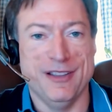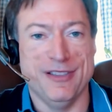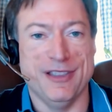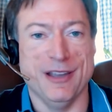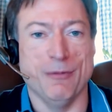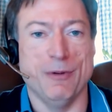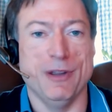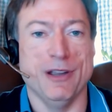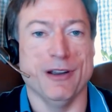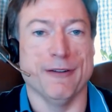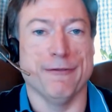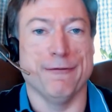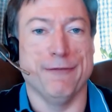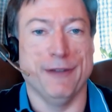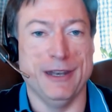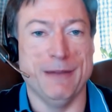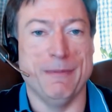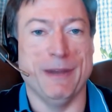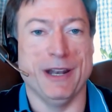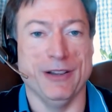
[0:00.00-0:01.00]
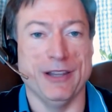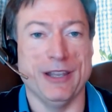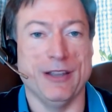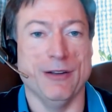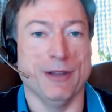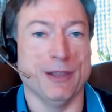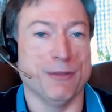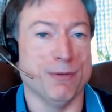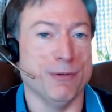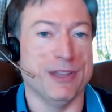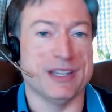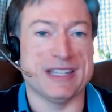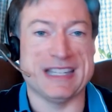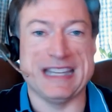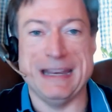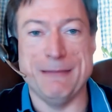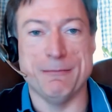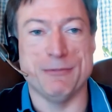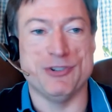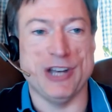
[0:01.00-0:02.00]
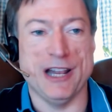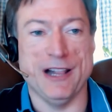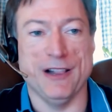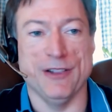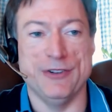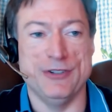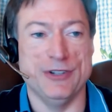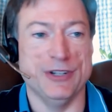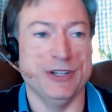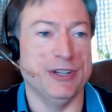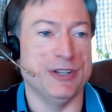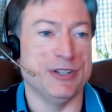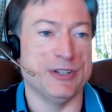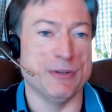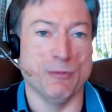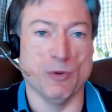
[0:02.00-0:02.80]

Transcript: that we are fundamentally going through the same challenges